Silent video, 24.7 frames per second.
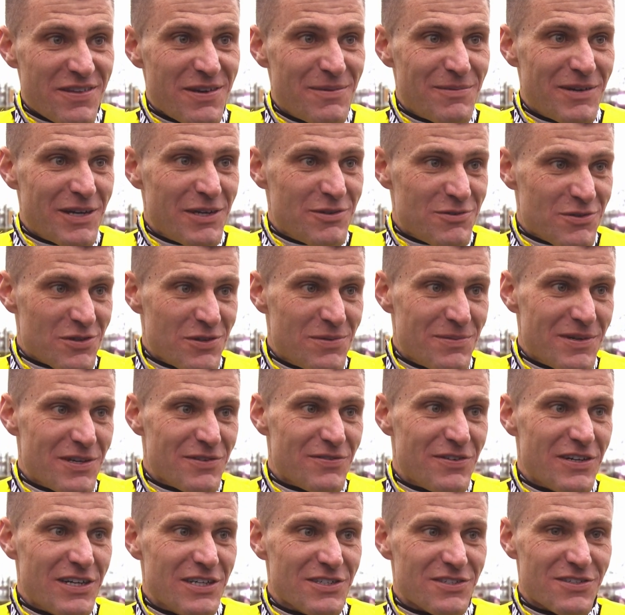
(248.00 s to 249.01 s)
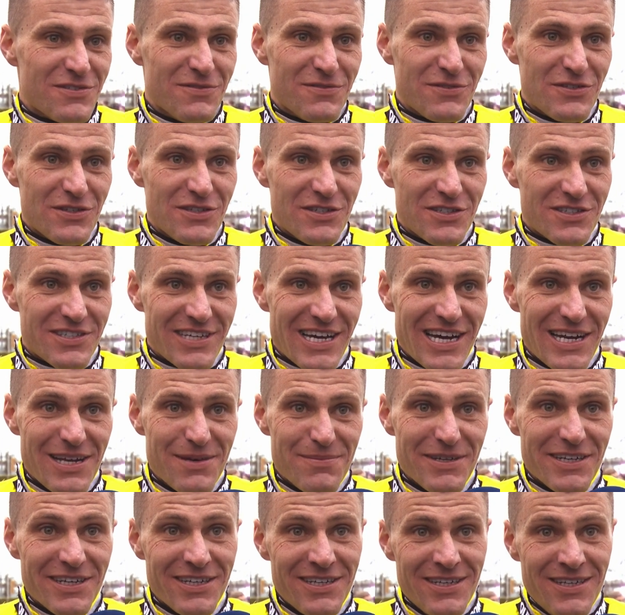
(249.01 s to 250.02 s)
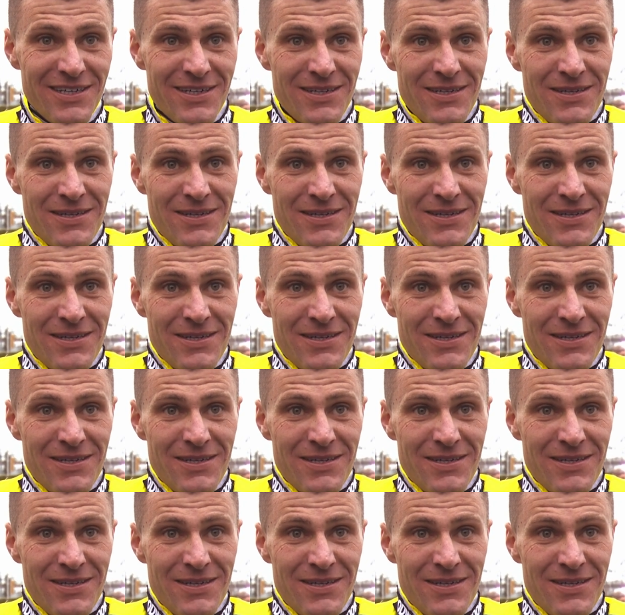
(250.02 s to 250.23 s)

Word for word: it seemed like it was going to be a fast and furious gallop, but